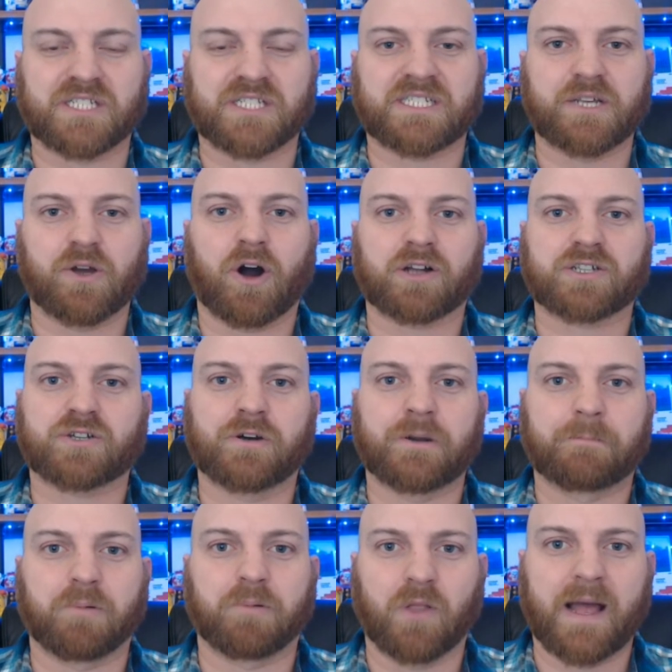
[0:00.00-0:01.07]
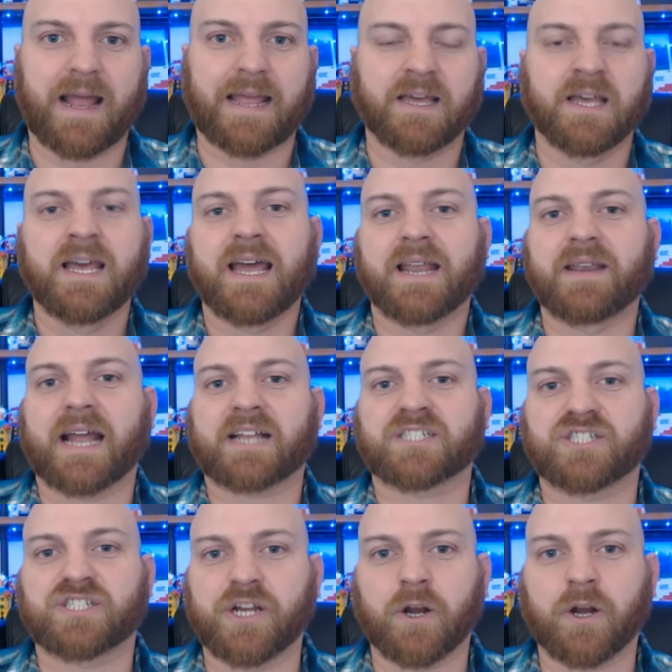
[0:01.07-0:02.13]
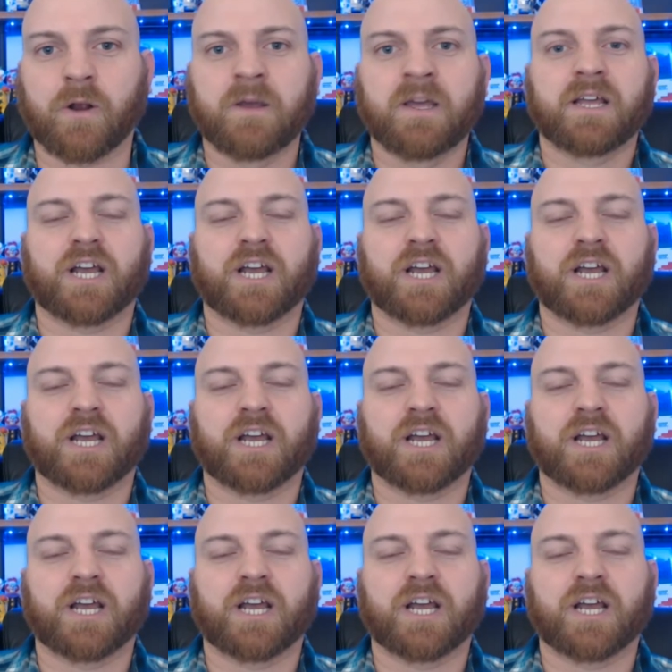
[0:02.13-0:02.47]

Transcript: Seahawks could play next year.